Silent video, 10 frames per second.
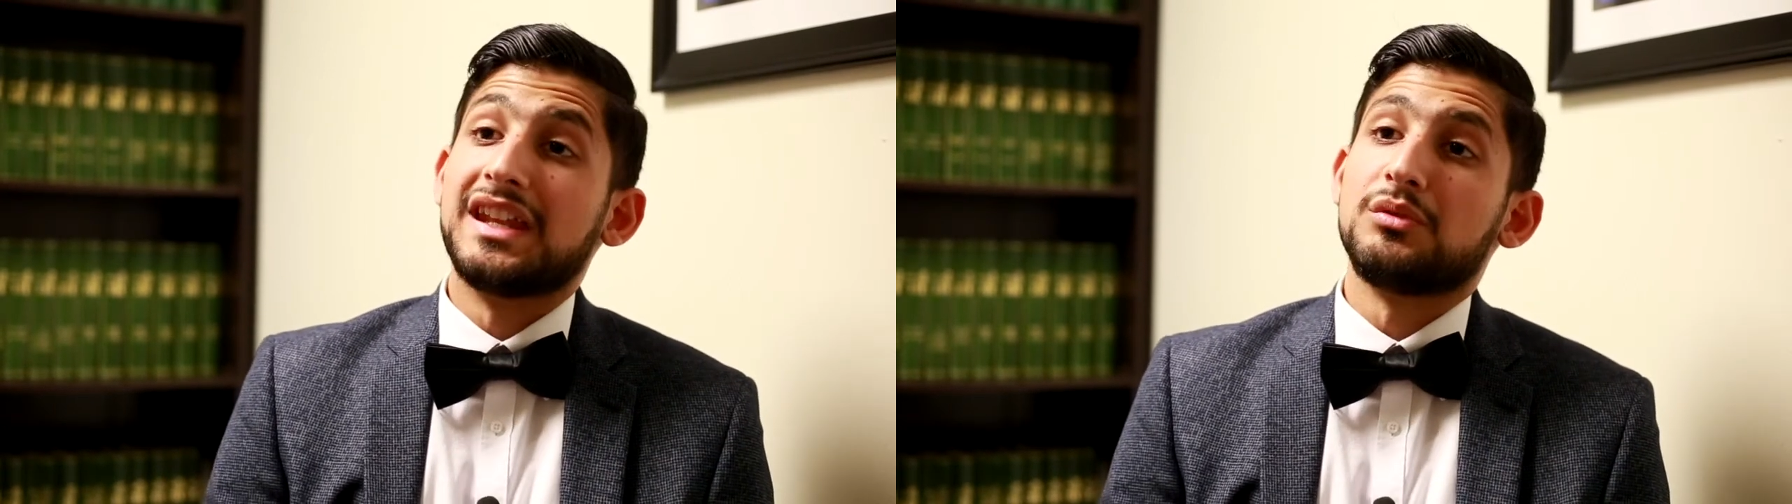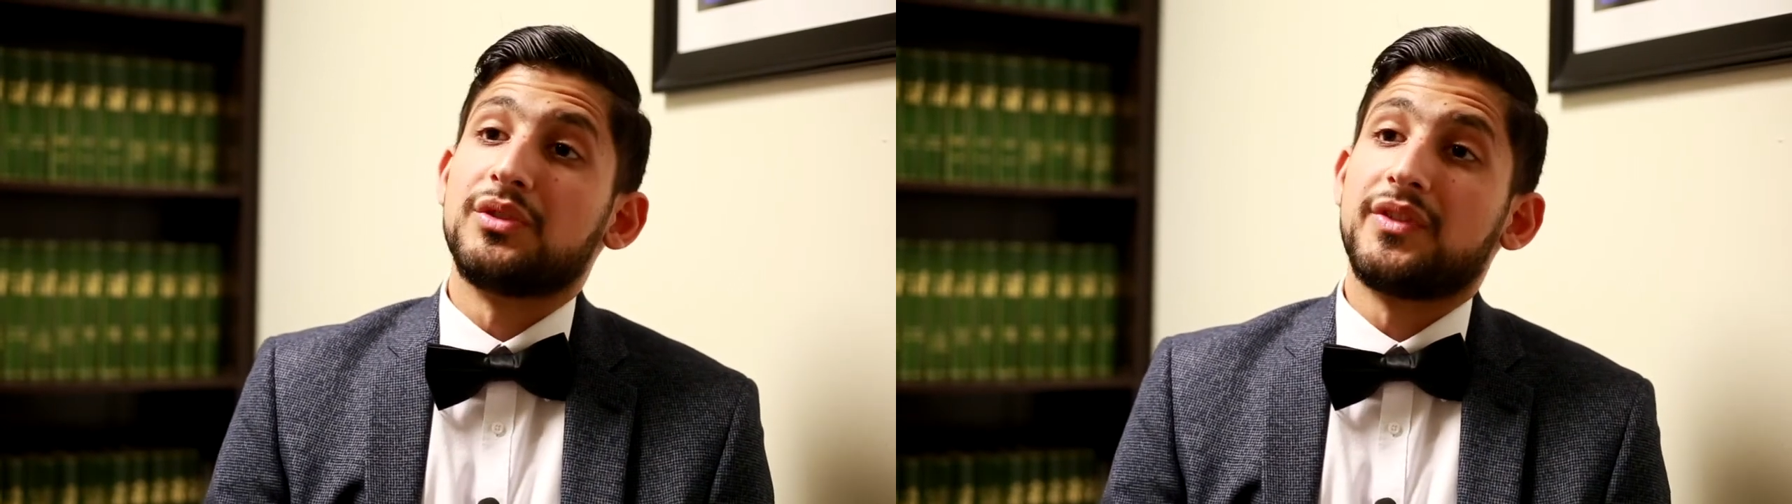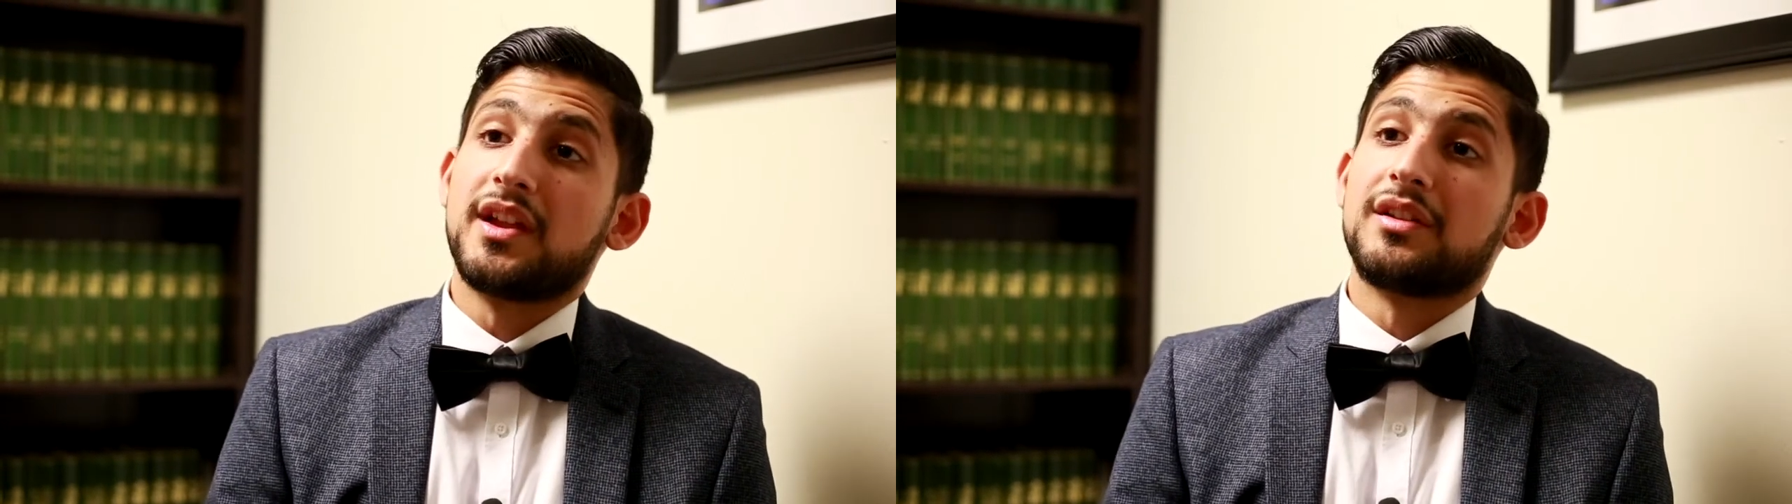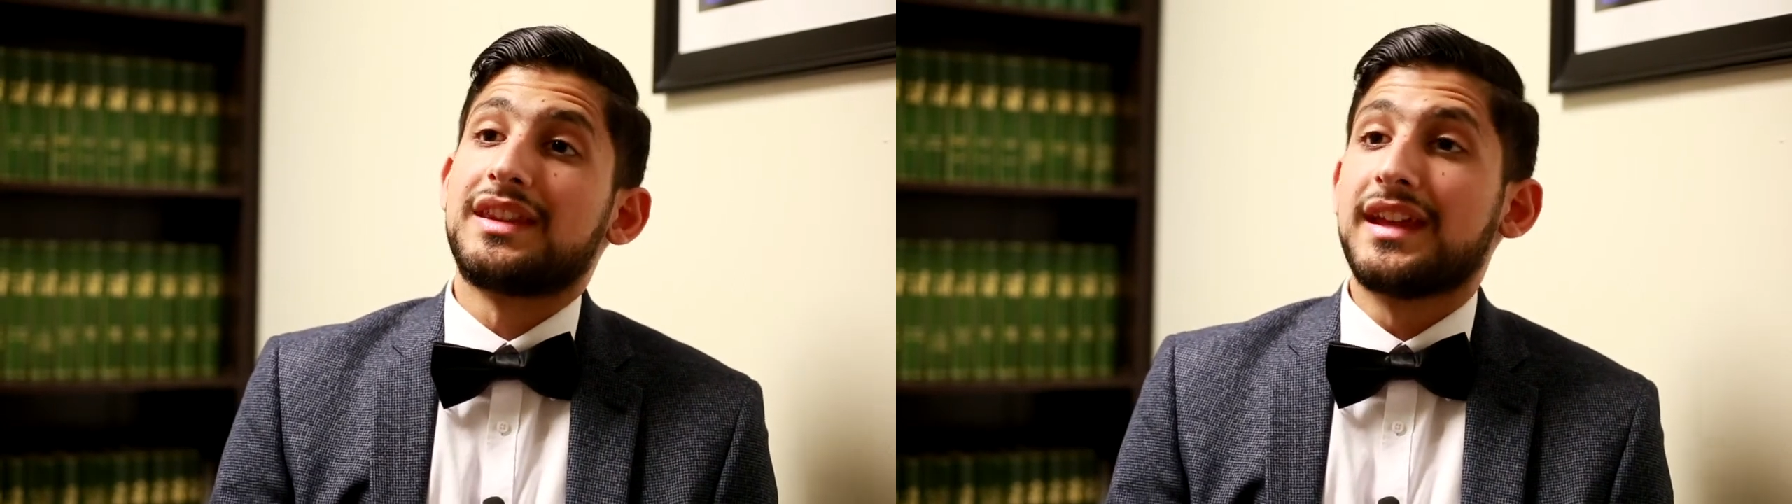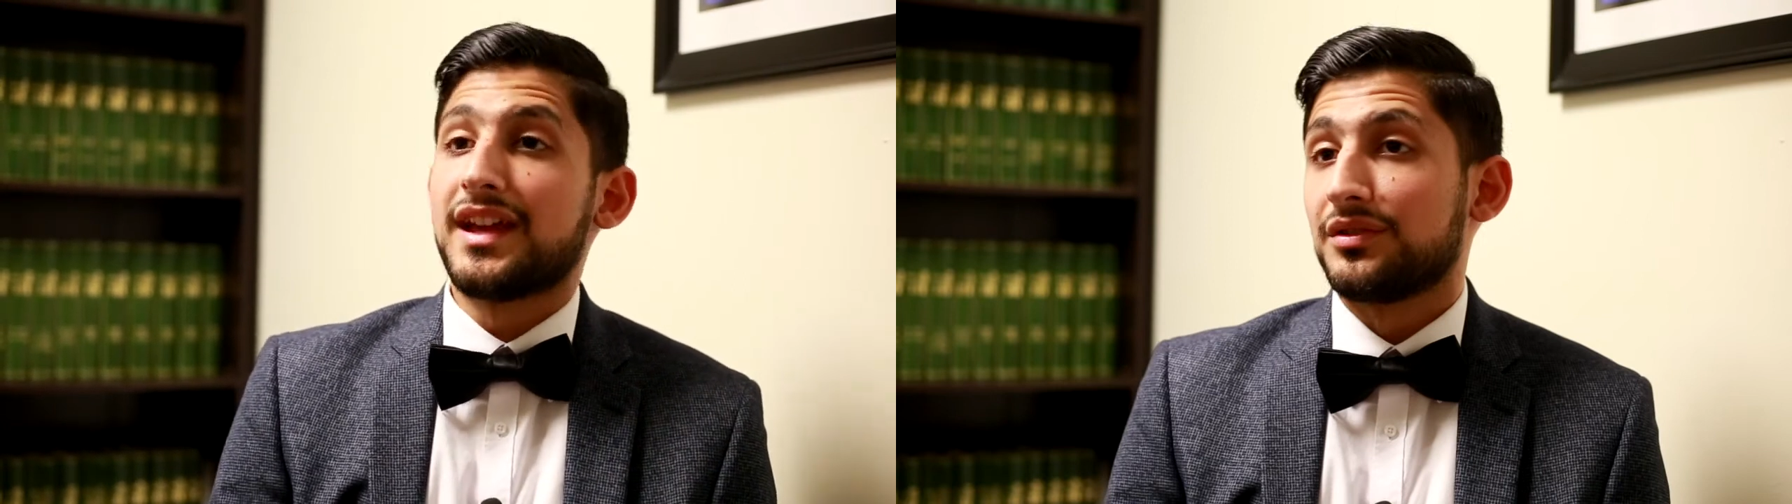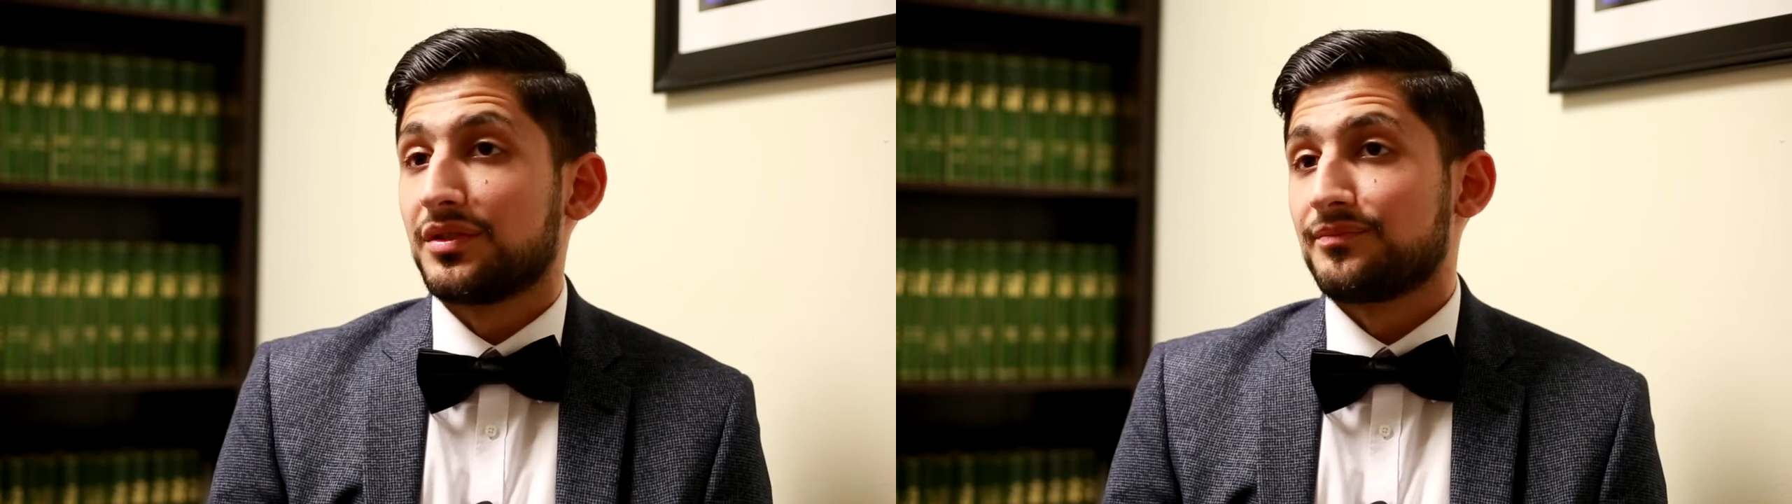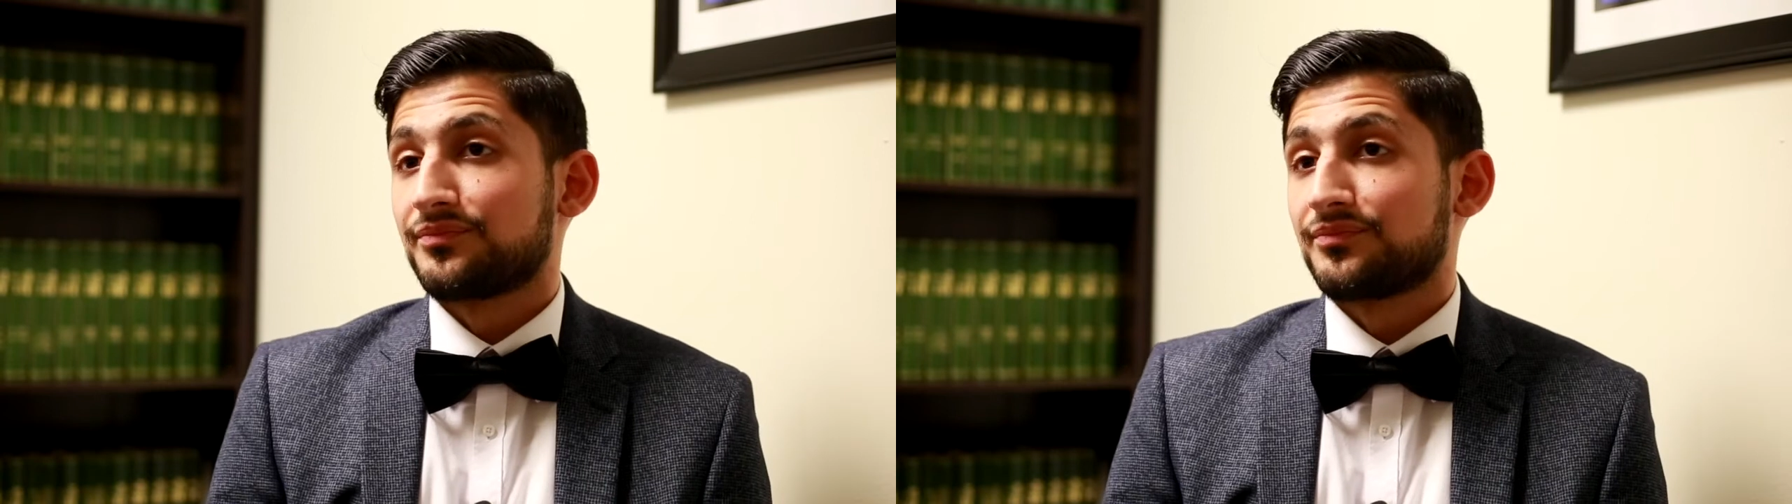he was there at the end